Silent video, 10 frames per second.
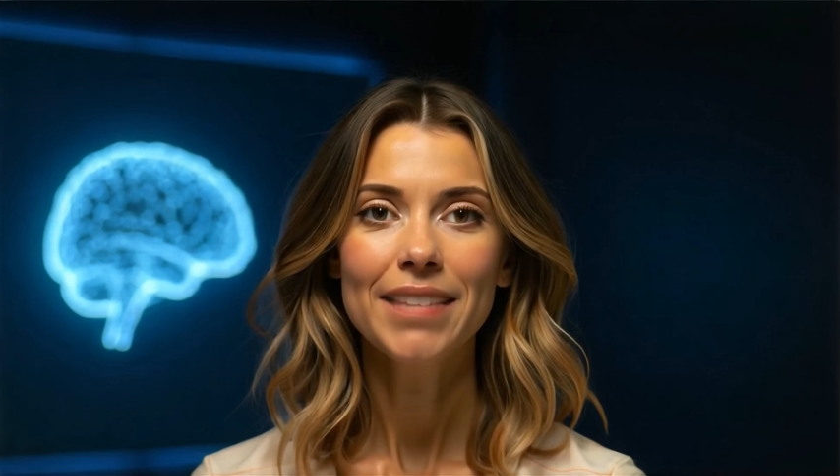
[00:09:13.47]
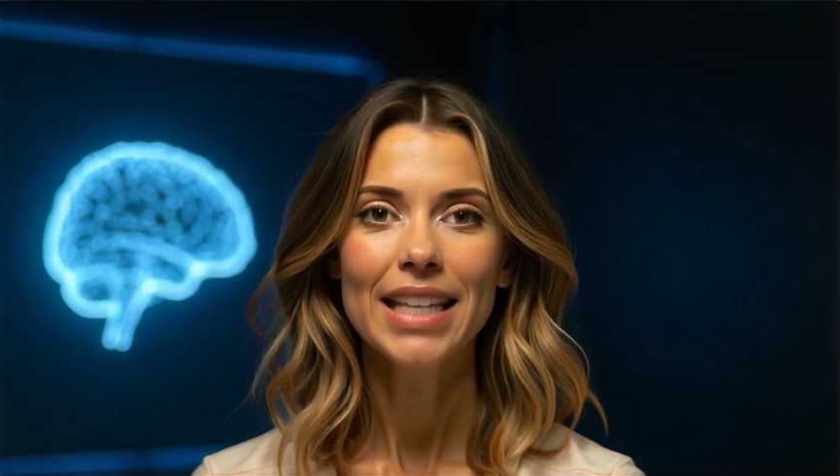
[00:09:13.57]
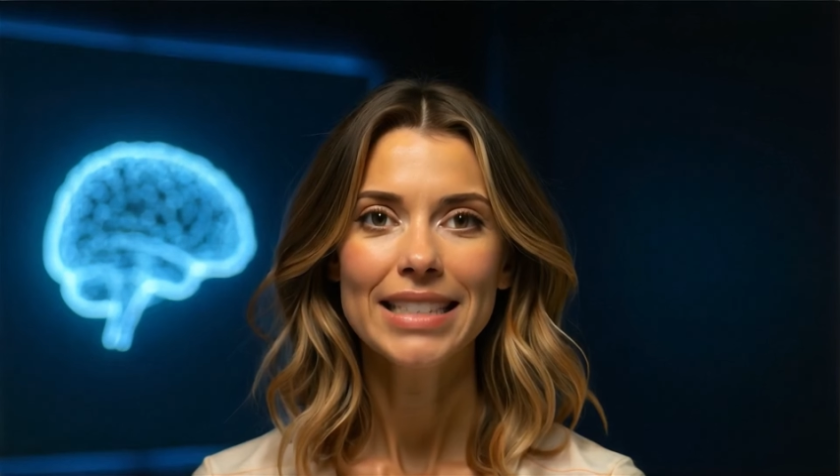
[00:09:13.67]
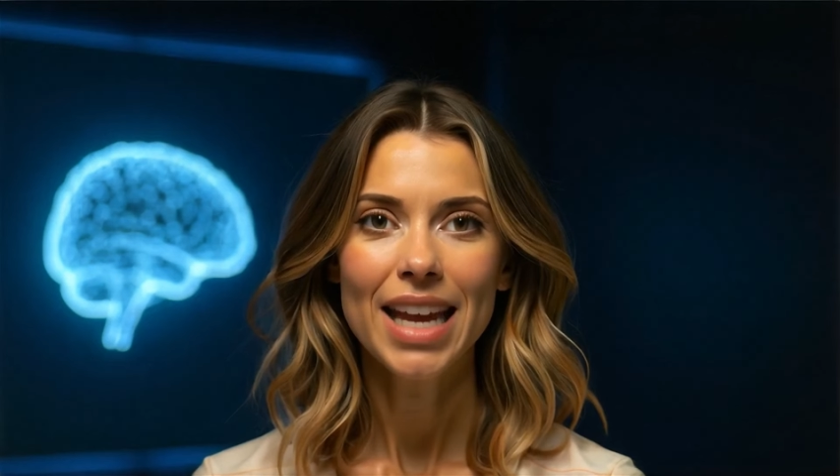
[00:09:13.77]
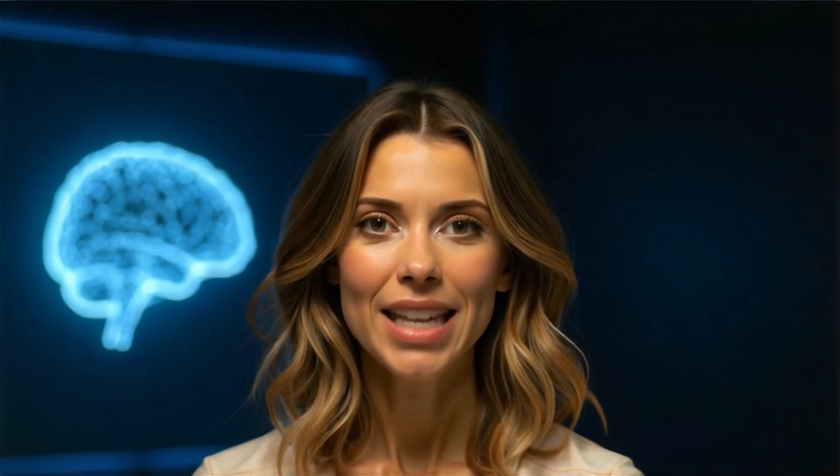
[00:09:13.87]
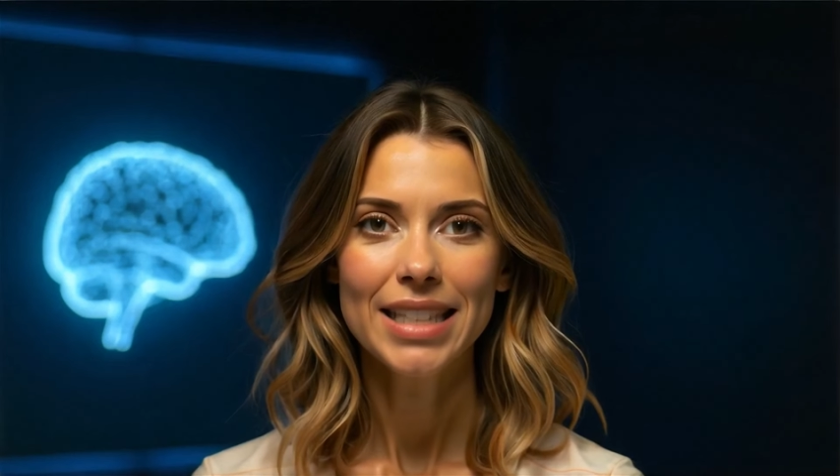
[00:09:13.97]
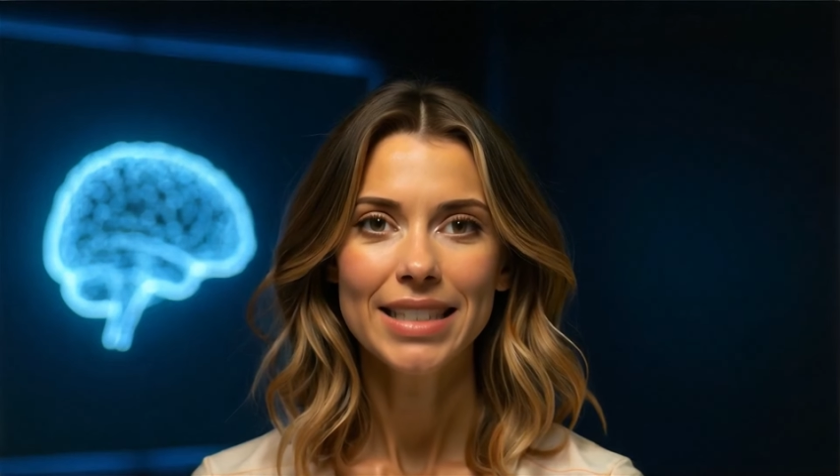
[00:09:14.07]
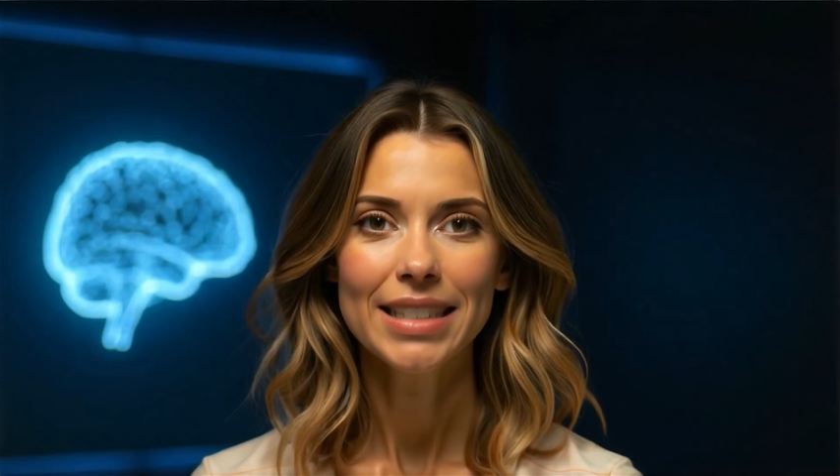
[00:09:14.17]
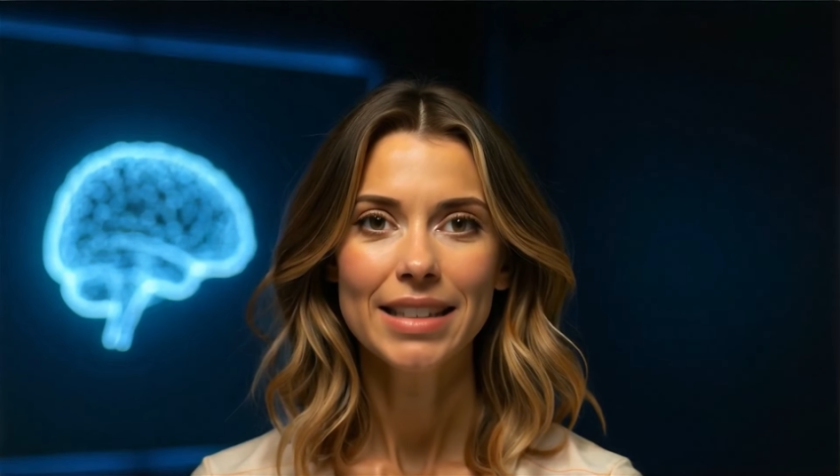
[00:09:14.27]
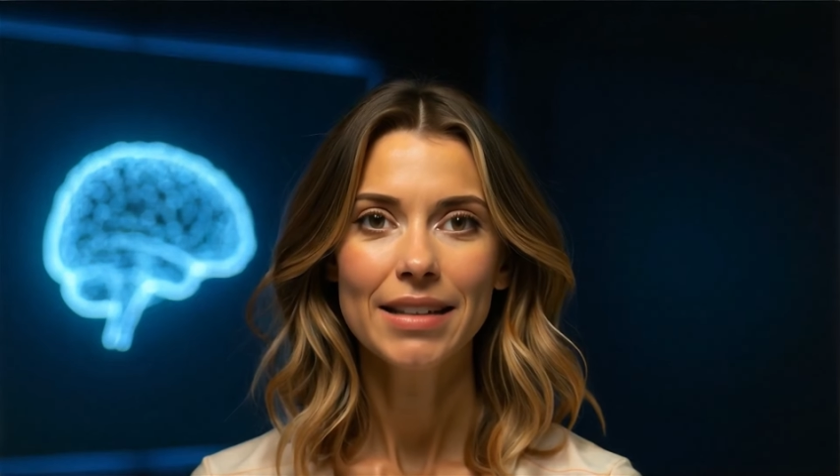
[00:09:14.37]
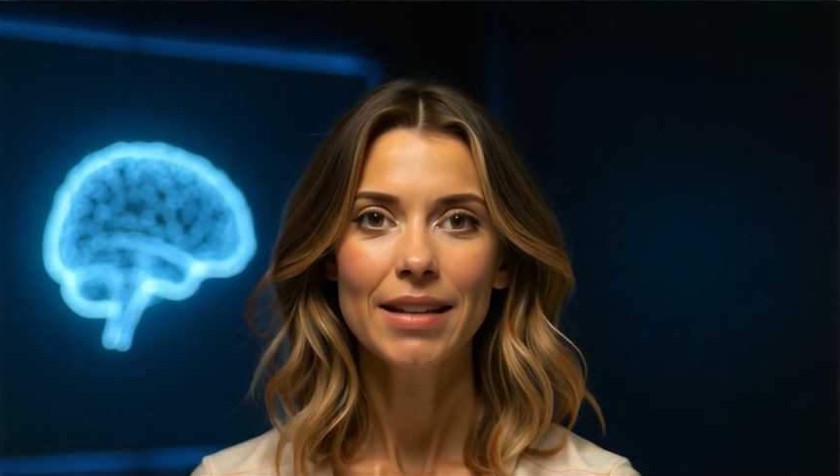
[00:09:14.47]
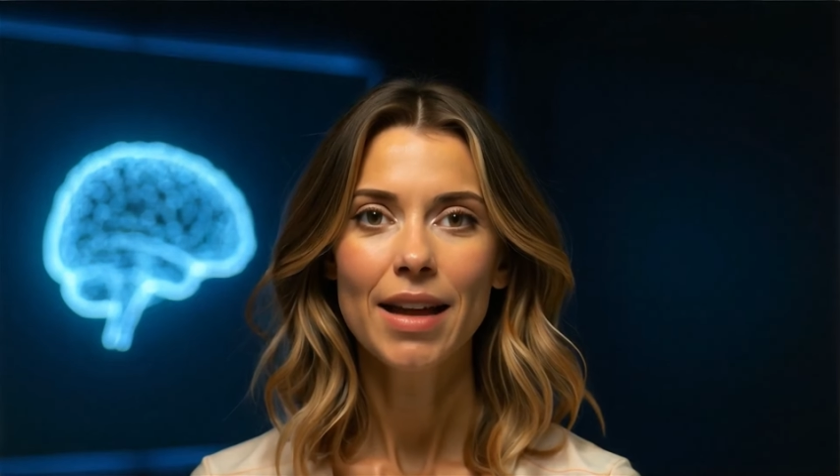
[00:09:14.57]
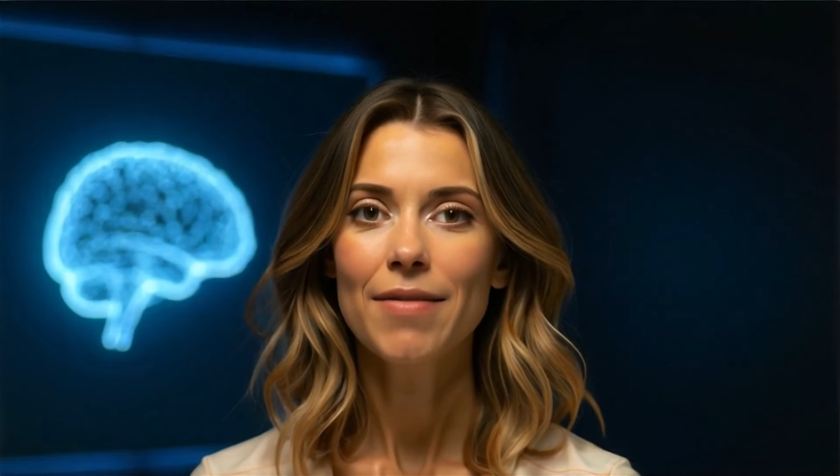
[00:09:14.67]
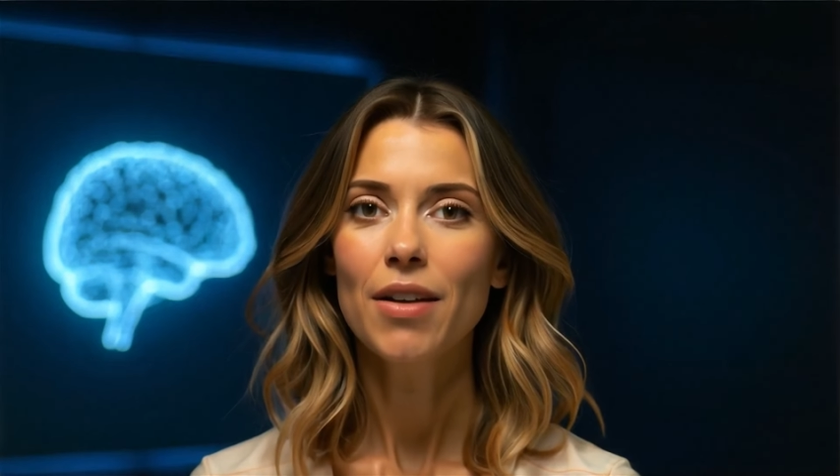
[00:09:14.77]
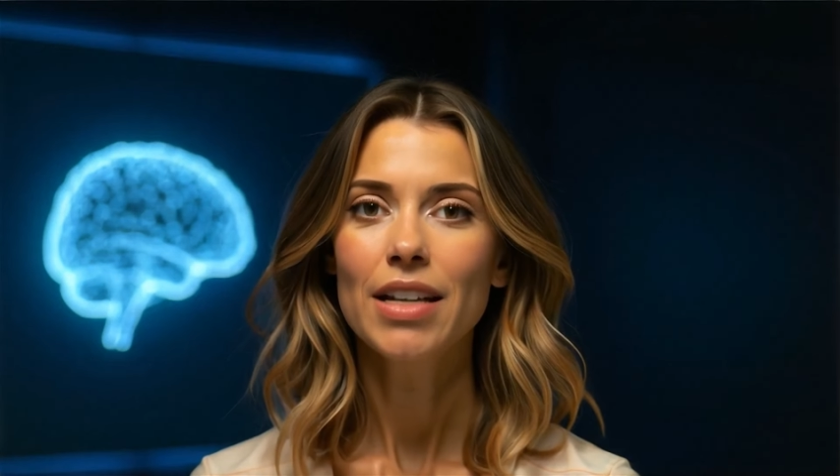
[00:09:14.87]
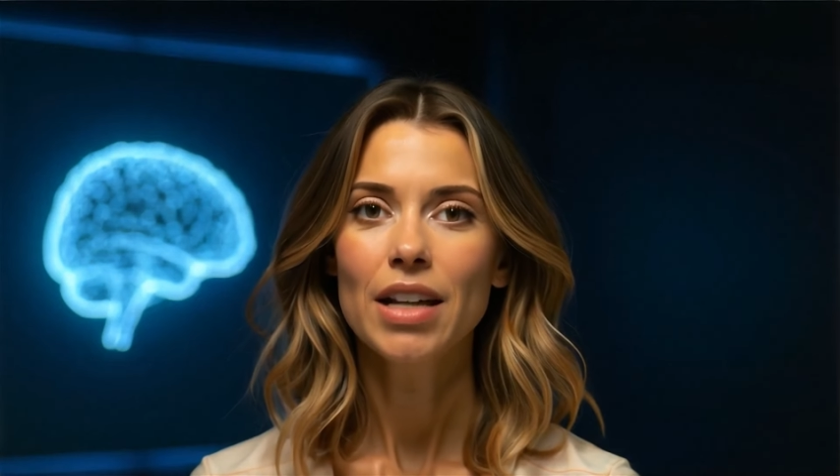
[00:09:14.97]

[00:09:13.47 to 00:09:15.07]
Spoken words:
It does. I've heard it